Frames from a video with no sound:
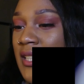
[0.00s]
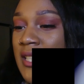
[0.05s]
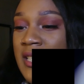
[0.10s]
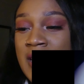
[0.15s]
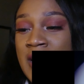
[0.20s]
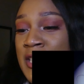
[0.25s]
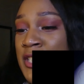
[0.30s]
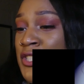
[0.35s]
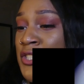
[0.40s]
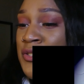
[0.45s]

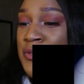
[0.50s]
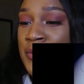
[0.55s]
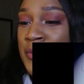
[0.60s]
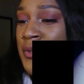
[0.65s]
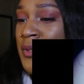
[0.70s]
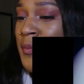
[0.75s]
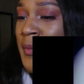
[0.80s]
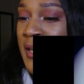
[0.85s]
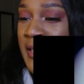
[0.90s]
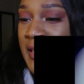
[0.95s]
They just
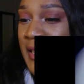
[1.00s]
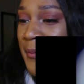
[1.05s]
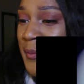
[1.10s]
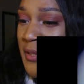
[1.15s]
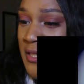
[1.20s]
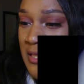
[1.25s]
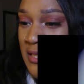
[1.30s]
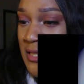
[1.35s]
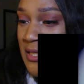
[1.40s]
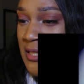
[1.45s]
going about their
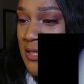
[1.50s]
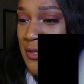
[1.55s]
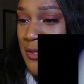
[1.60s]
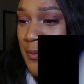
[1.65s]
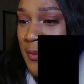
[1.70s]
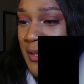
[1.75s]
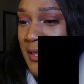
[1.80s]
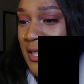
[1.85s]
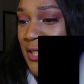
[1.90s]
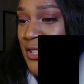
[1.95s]
business,
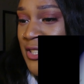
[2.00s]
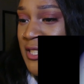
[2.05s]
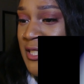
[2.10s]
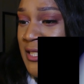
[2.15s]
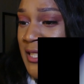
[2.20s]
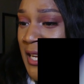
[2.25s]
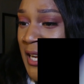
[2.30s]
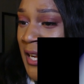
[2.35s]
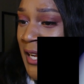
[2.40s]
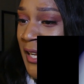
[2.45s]
going about their
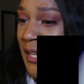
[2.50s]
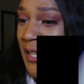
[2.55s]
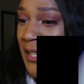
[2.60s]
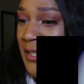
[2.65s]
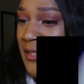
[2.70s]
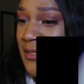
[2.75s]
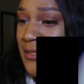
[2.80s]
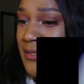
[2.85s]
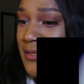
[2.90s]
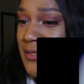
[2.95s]

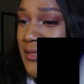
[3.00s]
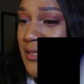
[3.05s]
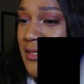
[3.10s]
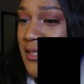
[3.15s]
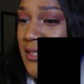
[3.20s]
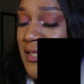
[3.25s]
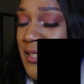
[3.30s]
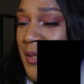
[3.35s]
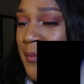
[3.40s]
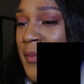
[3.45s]
day.
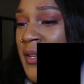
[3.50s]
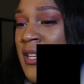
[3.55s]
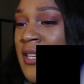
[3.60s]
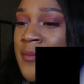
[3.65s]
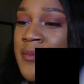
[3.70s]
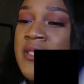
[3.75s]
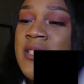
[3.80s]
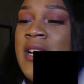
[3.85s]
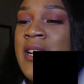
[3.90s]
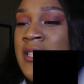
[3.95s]
The
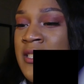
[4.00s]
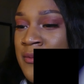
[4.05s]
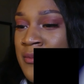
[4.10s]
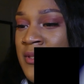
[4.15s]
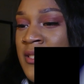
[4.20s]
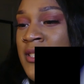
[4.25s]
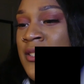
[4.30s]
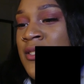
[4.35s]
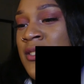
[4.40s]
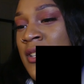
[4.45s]
medium-sized
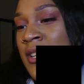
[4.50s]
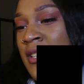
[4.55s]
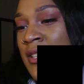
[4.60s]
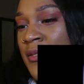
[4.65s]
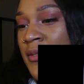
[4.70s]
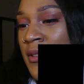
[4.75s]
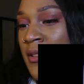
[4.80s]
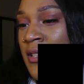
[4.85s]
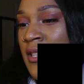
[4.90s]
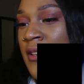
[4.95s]
ones are starting
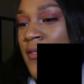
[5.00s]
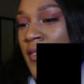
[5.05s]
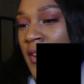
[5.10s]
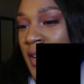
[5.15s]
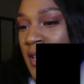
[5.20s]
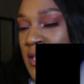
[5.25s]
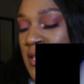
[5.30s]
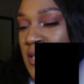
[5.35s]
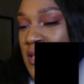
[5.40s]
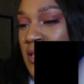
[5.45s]
to feel the
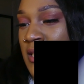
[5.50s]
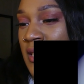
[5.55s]
effects.